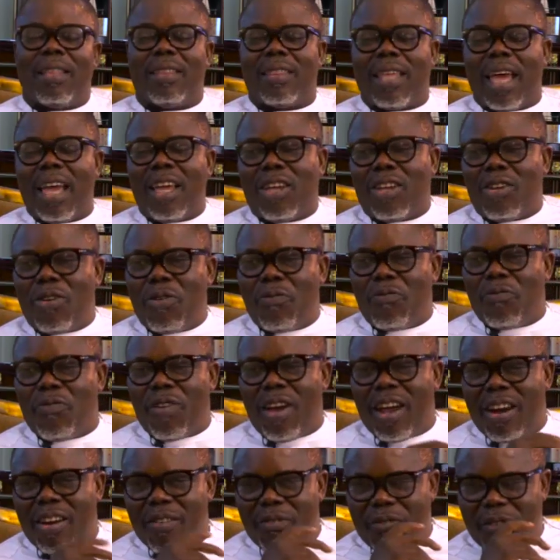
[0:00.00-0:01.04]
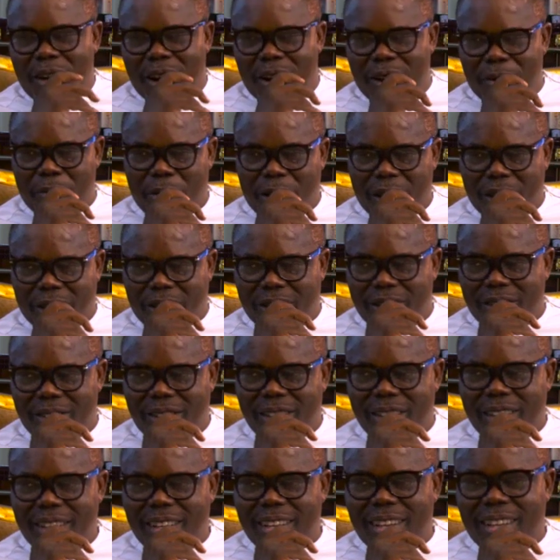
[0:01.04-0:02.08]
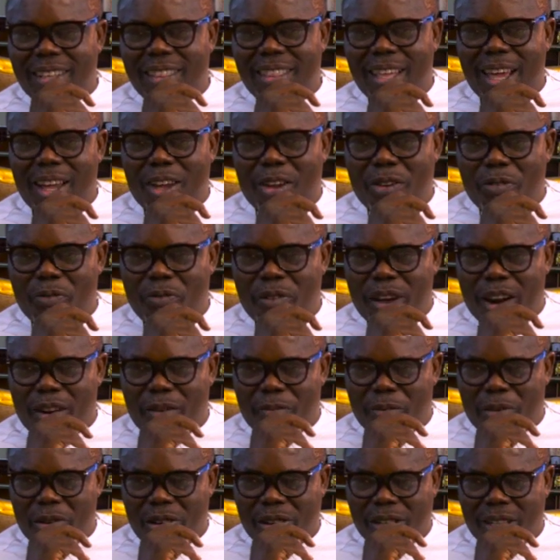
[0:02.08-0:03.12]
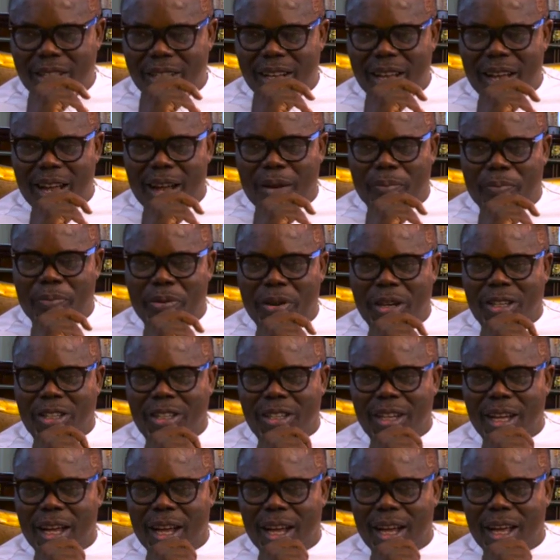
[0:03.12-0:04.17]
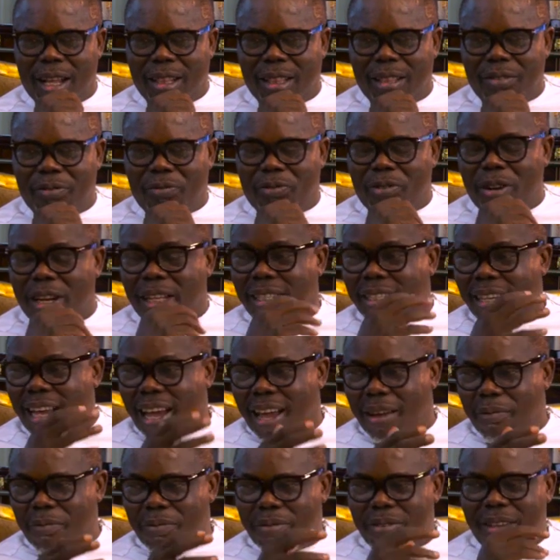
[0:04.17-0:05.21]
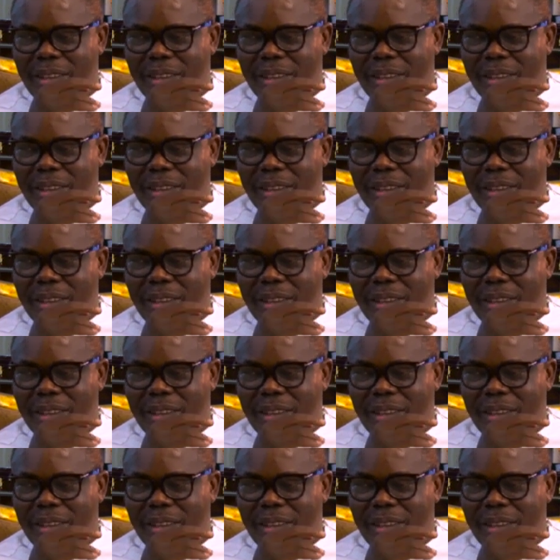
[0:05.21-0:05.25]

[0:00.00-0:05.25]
thank you very, very much. Thank you very much. I appreciate for the time.